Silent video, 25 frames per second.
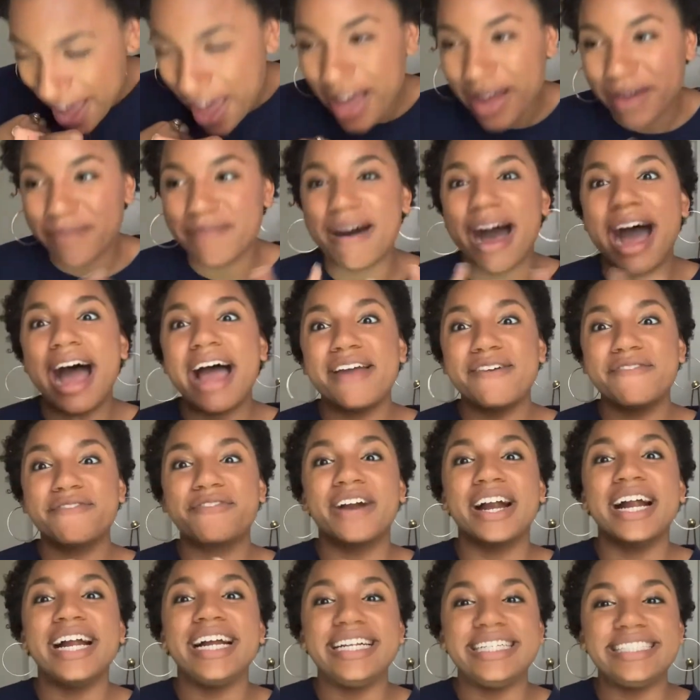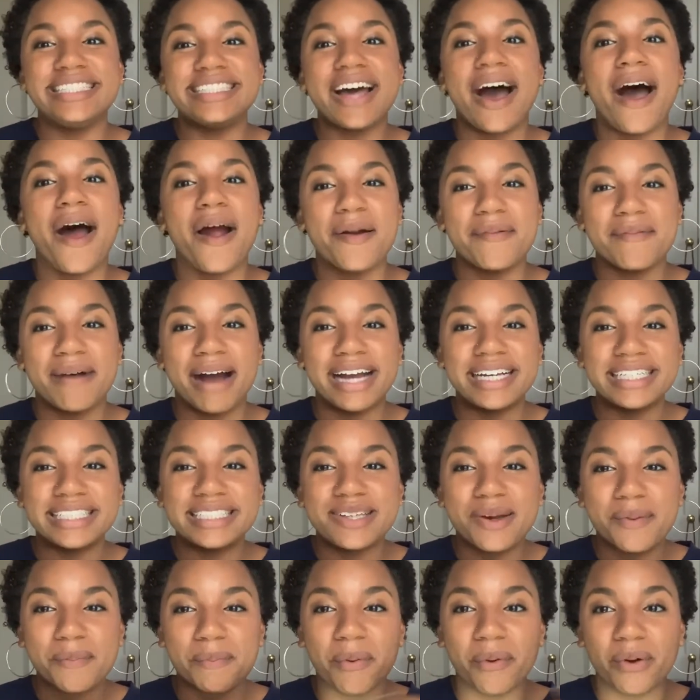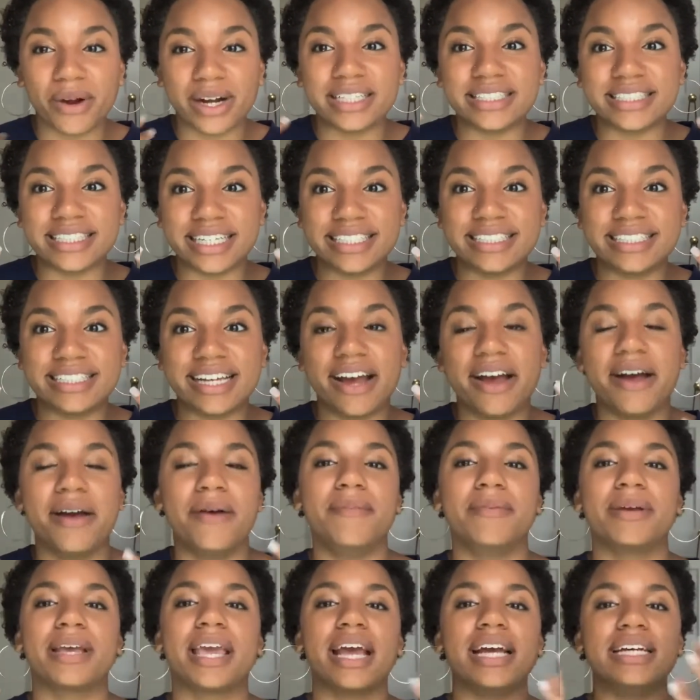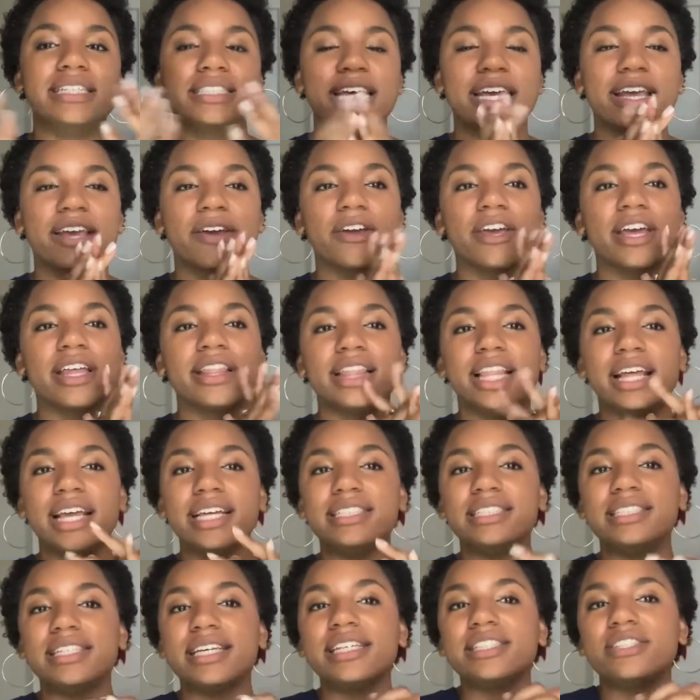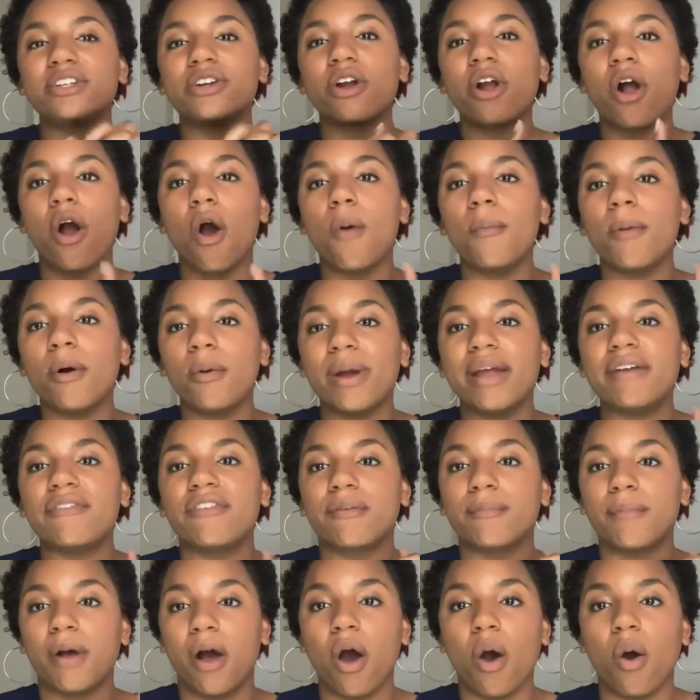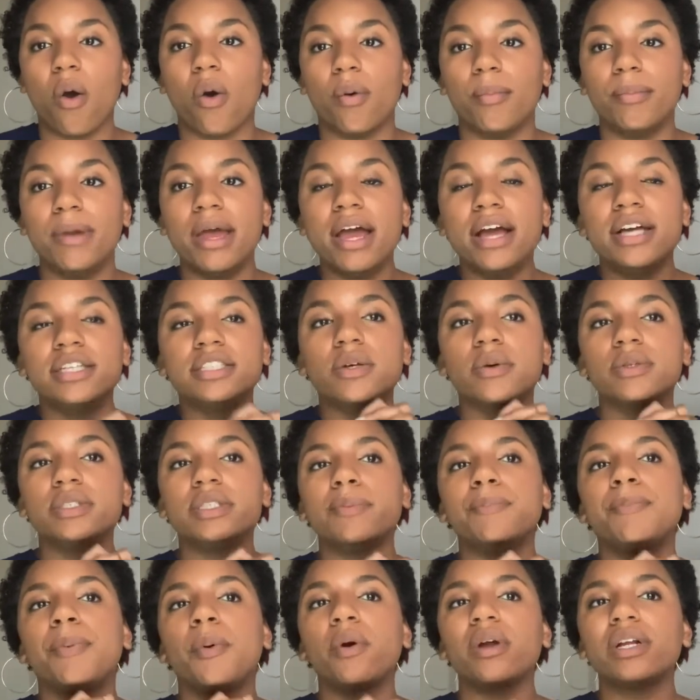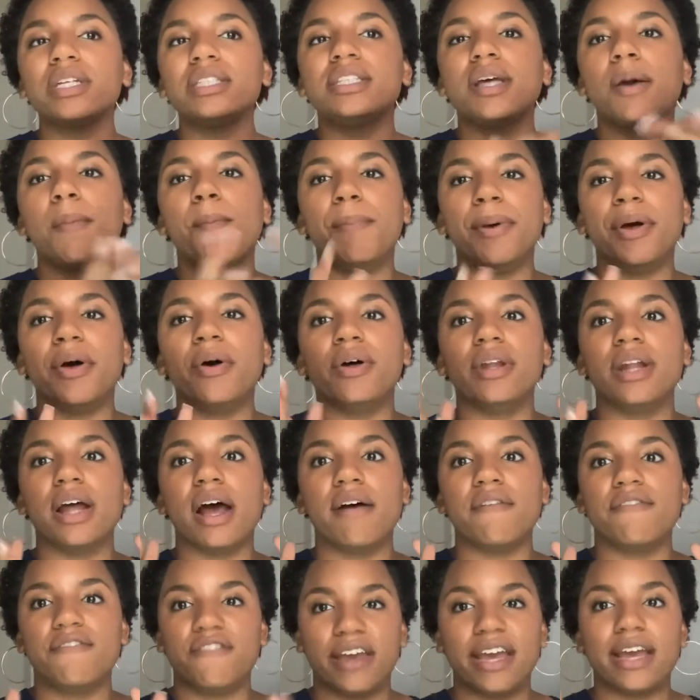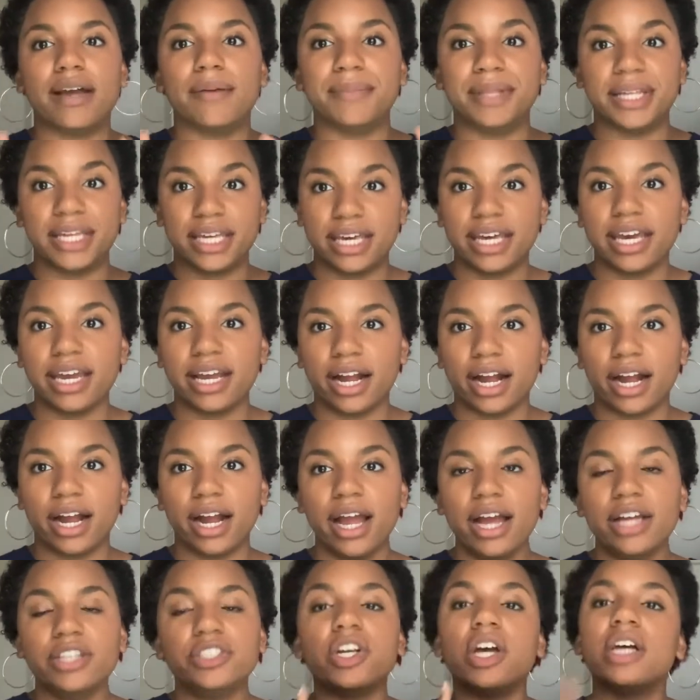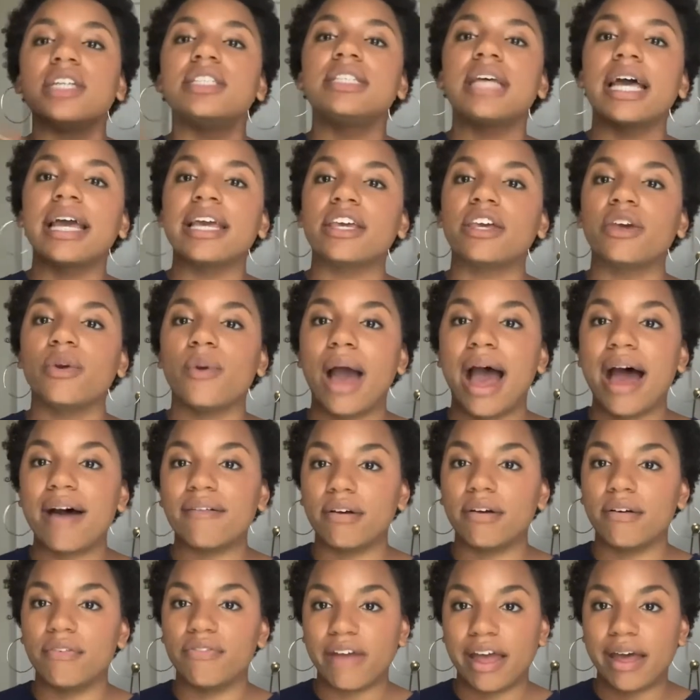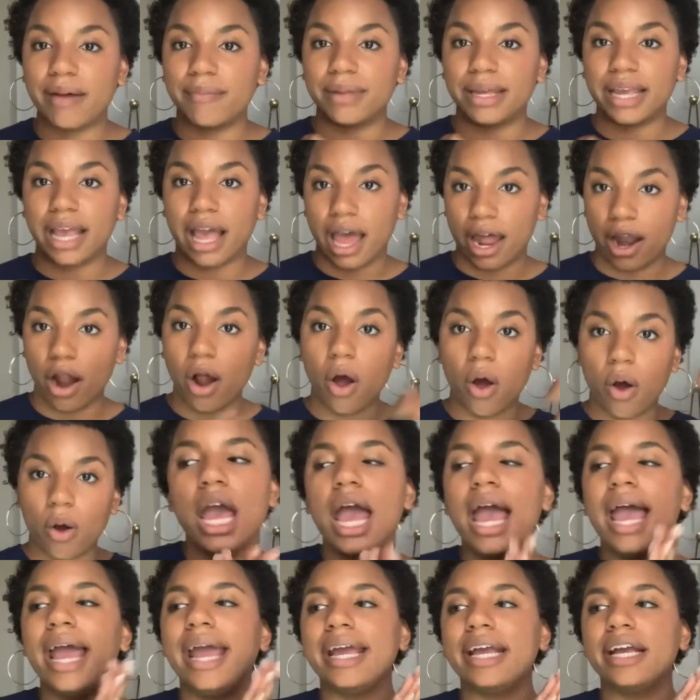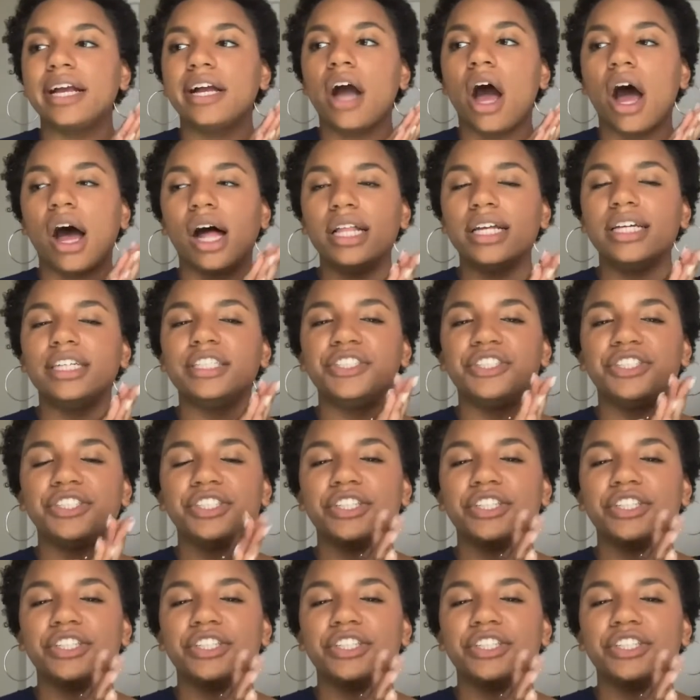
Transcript: my friends are my support system, because, like, this is your home away from home. So it's important to build a family here, just like you have a family at home. In college,